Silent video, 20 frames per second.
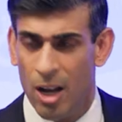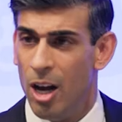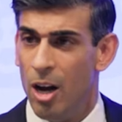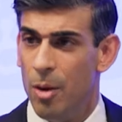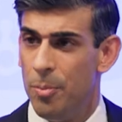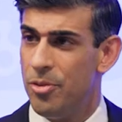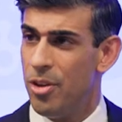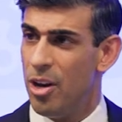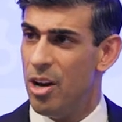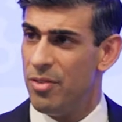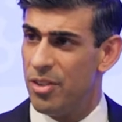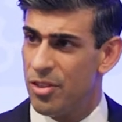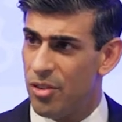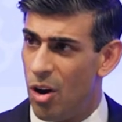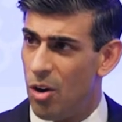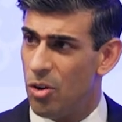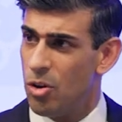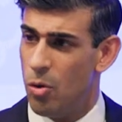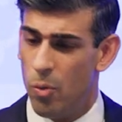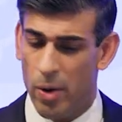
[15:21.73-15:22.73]
Observers
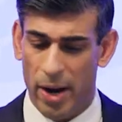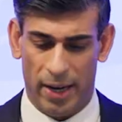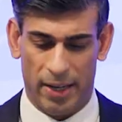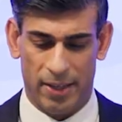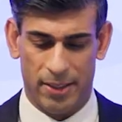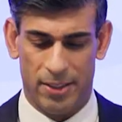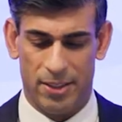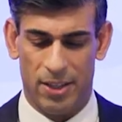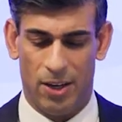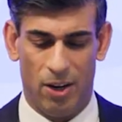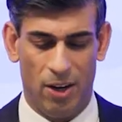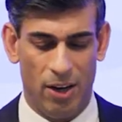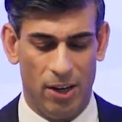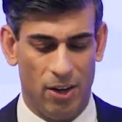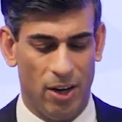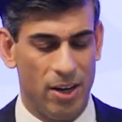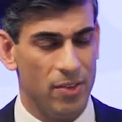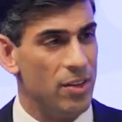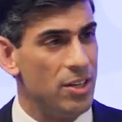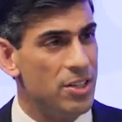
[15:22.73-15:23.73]
are quick to
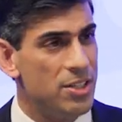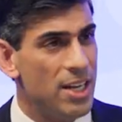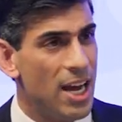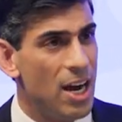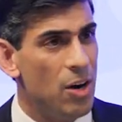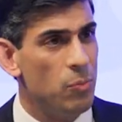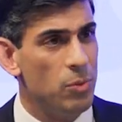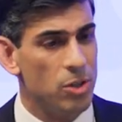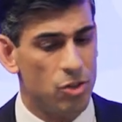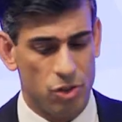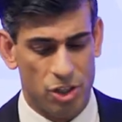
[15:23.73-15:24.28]
highlight the downward